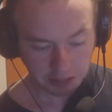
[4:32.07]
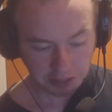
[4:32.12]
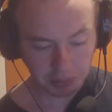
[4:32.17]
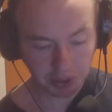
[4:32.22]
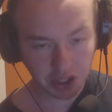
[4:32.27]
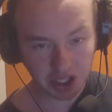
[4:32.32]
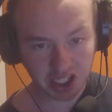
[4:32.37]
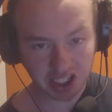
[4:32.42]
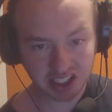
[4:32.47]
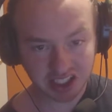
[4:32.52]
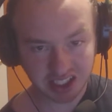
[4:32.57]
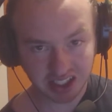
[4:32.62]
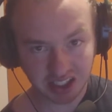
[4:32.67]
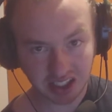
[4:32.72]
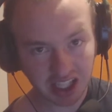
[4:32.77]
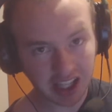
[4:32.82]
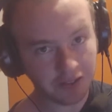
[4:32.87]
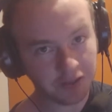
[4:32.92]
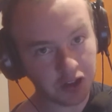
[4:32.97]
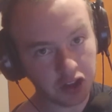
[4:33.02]
But
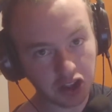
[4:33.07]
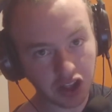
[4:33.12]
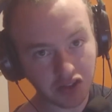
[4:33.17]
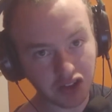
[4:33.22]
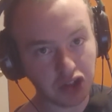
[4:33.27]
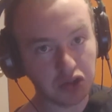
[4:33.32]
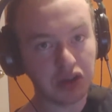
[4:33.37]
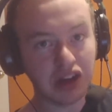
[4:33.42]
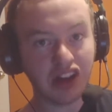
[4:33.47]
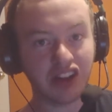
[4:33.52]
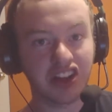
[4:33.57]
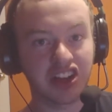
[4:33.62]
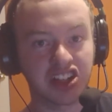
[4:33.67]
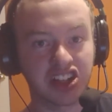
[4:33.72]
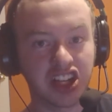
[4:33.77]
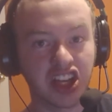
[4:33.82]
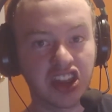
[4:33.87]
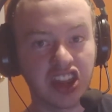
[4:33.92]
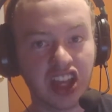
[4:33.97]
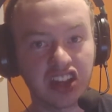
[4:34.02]
if you're living in a rural
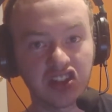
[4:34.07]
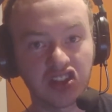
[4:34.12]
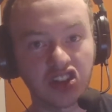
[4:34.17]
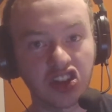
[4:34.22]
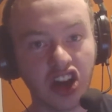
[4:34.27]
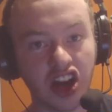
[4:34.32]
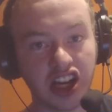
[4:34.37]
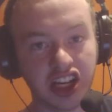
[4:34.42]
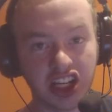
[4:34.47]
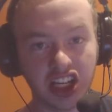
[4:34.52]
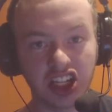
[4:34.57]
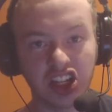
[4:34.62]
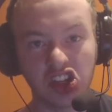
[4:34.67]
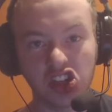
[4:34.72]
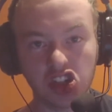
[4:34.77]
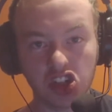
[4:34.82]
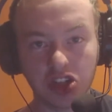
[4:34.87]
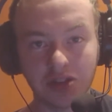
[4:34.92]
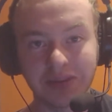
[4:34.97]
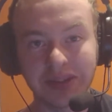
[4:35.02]
area, that's not going to
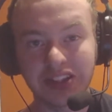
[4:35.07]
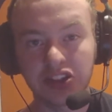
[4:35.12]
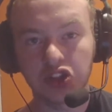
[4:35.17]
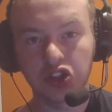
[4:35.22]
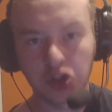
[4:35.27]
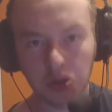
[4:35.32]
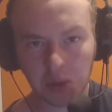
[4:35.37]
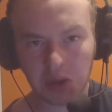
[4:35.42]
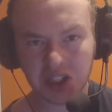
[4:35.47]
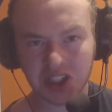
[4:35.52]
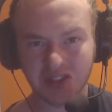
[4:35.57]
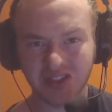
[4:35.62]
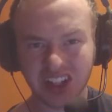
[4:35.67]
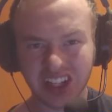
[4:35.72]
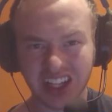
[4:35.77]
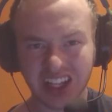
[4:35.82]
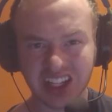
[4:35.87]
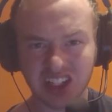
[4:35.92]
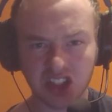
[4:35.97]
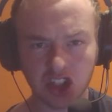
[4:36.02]
usually be too much of an
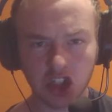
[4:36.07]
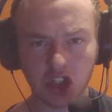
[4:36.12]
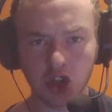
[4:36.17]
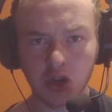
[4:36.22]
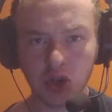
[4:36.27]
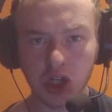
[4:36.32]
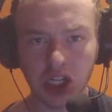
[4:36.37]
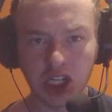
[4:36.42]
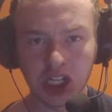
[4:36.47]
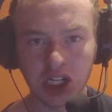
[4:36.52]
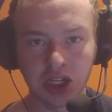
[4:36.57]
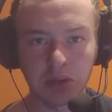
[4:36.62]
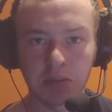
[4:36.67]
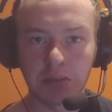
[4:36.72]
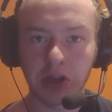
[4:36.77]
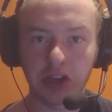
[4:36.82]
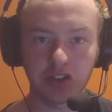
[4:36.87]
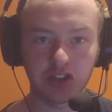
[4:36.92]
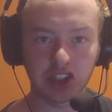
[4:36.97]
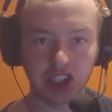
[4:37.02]
issue.
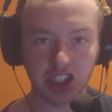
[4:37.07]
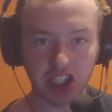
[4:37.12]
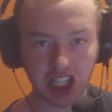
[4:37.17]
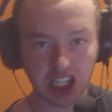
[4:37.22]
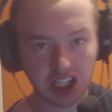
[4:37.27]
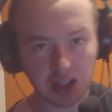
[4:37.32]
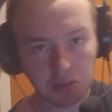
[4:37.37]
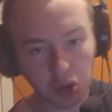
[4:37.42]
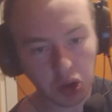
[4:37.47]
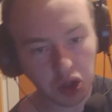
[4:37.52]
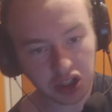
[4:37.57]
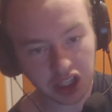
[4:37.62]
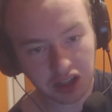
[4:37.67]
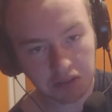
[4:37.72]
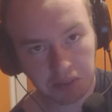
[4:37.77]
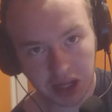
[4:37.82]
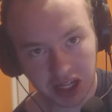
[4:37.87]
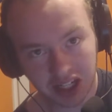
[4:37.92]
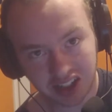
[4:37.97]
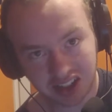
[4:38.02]
But if you're in a more
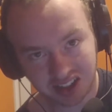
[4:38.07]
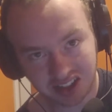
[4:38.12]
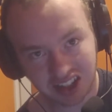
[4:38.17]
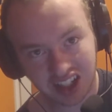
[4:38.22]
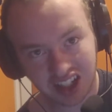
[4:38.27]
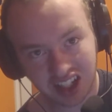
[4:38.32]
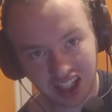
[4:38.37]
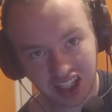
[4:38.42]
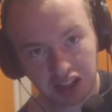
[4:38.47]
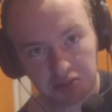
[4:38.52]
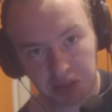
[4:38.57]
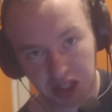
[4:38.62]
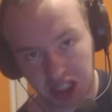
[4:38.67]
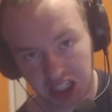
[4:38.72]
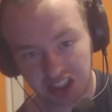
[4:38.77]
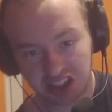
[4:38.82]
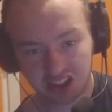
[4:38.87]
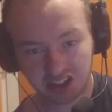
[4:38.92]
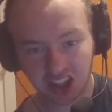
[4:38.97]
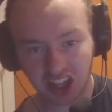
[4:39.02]
like bigger city, but
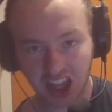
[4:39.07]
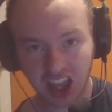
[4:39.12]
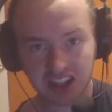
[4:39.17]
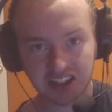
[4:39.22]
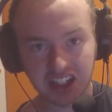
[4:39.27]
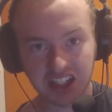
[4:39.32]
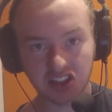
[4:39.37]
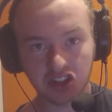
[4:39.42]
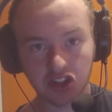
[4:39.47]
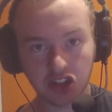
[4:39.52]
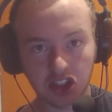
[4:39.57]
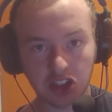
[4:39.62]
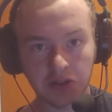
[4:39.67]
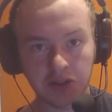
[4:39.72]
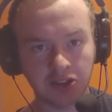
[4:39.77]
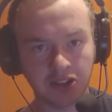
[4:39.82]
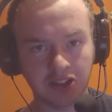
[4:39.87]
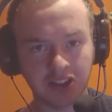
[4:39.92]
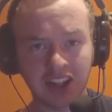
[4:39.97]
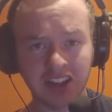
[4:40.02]
it's just the internet
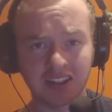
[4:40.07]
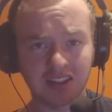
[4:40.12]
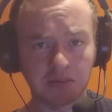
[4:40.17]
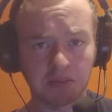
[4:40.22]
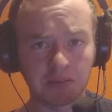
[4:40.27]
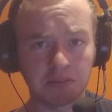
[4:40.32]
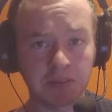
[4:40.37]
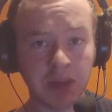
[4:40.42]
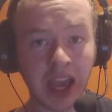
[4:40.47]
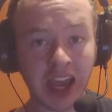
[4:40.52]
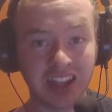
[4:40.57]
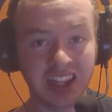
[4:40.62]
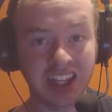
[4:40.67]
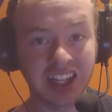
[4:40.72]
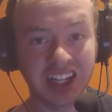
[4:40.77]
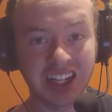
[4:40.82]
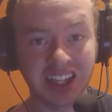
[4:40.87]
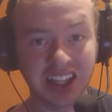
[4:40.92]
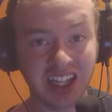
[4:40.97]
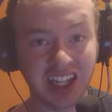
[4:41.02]
speeds are bad
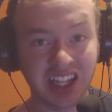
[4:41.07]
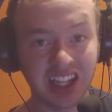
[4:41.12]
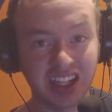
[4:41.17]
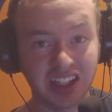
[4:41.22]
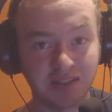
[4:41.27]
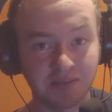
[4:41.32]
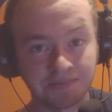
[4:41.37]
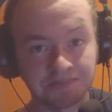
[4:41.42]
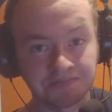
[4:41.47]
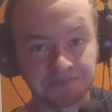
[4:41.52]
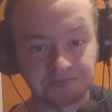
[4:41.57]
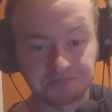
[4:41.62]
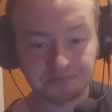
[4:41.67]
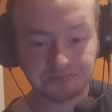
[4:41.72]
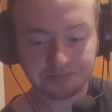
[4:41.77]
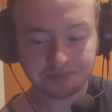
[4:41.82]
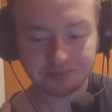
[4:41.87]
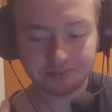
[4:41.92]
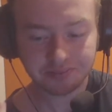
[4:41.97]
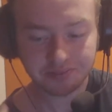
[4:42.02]
there, then
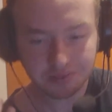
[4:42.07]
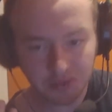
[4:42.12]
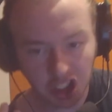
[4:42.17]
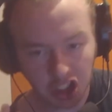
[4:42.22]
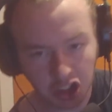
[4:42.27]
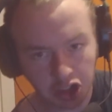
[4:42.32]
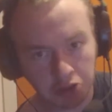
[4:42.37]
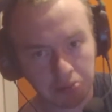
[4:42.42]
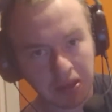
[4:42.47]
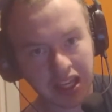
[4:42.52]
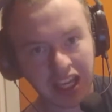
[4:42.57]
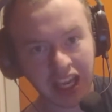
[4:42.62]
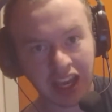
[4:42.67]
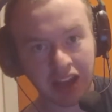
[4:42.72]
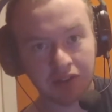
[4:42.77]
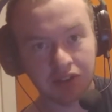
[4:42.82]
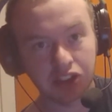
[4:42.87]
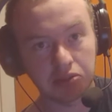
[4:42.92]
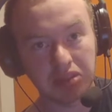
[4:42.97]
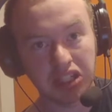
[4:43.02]
you may
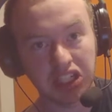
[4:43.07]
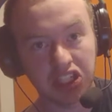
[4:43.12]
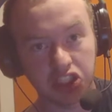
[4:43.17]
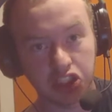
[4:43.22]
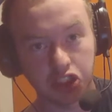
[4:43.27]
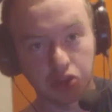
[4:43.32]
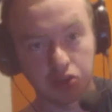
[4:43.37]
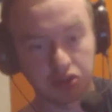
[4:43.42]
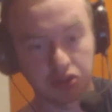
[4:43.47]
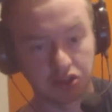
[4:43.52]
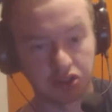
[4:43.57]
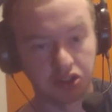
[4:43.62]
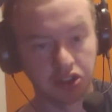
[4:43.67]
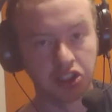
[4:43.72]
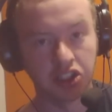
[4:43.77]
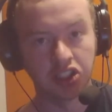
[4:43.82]
have some issues.